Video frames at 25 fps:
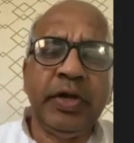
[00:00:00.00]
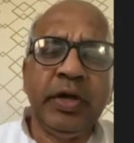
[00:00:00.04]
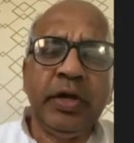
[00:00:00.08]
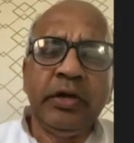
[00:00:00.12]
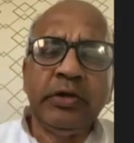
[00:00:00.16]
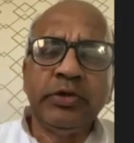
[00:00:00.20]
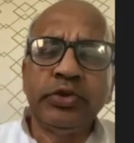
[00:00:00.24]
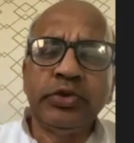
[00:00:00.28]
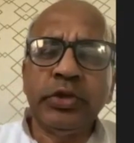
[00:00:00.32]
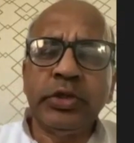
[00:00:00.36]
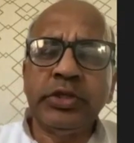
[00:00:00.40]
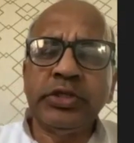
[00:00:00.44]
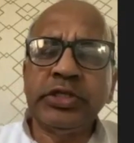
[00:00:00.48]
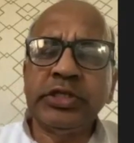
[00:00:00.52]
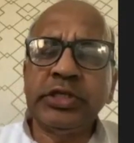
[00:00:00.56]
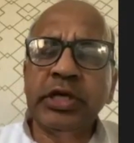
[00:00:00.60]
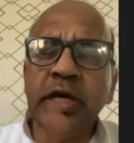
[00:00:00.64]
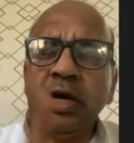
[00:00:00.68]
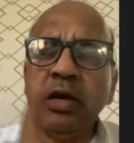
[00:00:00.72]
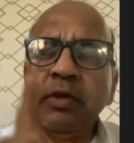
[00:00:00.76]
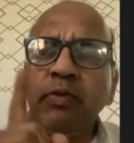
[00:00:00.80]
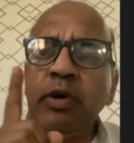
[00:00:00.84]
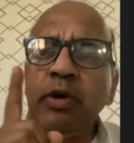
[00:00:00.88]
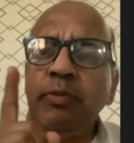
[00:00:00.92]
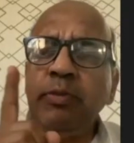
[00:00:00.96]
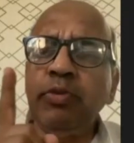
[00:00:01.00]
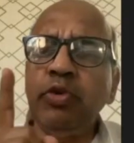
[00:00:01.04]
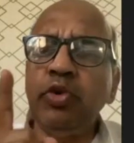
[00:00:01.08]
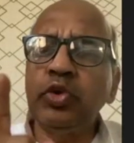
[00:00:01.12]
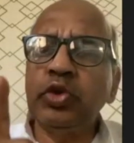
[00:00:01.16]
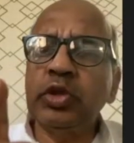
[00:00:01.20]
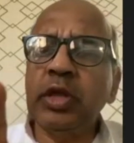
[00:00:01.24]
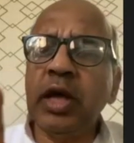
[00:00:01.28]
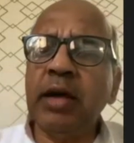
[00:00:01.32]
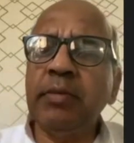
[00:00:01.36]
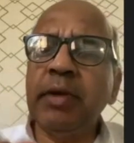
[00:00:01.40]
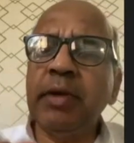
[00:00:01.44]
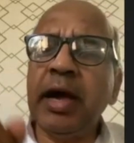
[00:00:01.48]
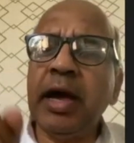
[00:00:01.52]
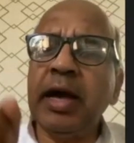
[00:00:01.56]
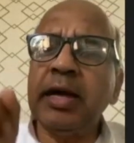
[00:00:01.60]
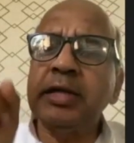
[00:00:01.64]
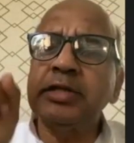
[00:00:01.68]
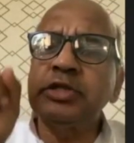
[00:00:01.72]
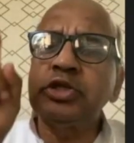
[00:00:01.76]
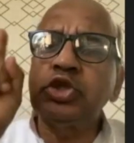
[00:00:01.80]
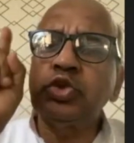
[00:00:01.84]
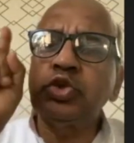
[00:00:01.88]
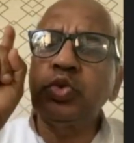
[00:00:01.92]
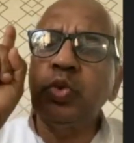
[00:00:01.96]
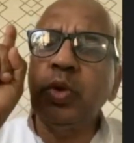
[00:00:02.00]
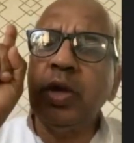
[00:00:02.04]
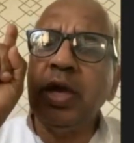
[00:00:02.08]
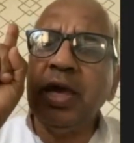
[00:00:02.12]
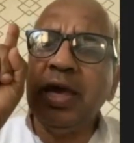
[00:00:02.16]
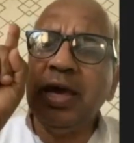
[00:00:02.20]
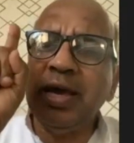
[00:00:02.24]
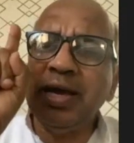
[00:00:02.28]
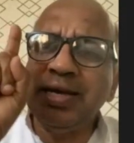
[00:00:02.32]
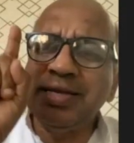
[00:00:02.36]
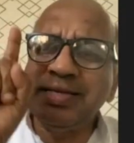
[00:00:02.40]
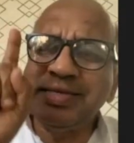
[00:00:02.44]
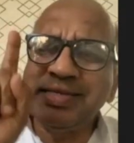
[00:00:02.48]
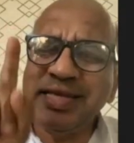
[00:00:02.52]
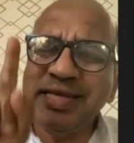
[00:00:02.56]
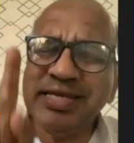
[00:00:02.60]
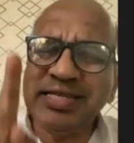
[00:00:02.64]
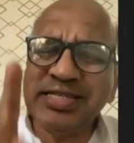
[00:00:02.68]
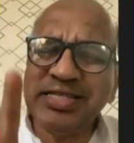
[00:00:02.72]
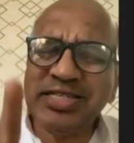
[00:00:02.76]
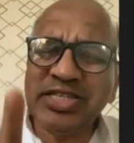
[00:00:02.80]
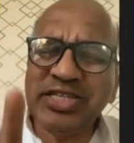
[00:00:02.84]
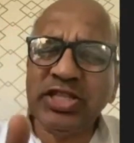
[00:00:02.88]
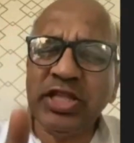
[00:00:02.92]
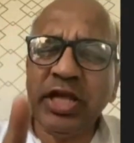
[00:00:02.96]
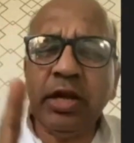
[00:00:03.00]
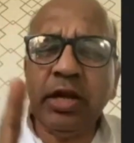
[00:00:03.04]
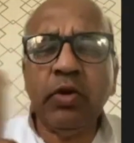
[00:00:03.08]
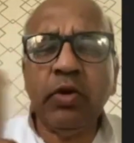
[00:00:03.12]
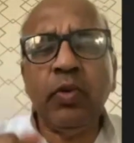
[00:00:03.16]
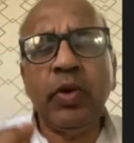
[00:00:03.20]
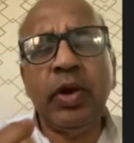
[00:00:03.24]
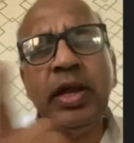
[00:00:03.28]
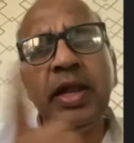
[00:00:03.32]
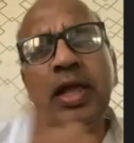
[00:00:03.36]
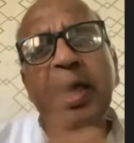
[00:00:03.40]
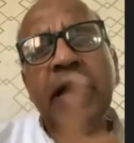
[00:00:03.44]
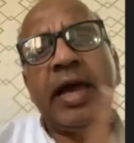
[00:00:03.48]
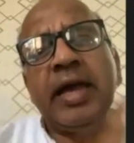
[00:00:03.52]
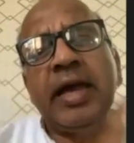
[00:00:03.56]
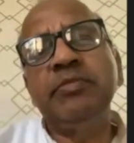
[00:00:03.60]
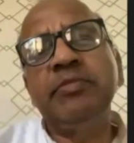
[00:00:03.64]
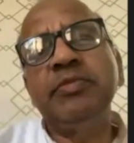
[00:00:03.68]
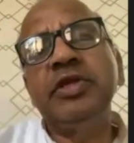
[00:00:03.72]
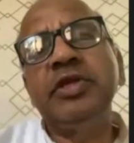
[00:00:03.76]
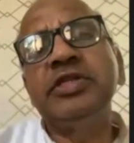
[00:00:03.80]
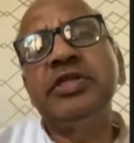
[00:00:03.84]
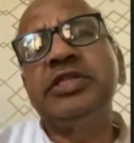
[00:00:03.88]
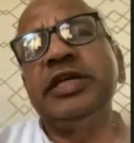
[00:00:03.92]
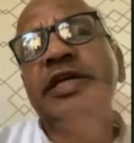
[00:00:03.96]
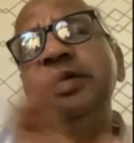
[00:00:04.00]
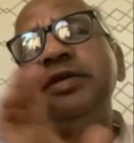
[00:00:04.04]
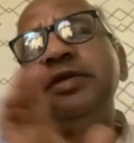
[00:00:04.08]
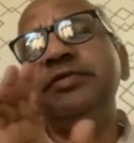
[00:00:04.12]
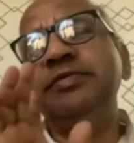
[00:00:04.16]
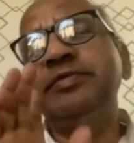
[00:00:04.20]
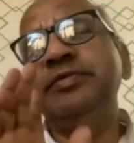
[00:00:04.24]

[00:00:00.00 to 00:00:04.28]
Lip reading: So Sarva Bhutam has to exist, then only I am the seed.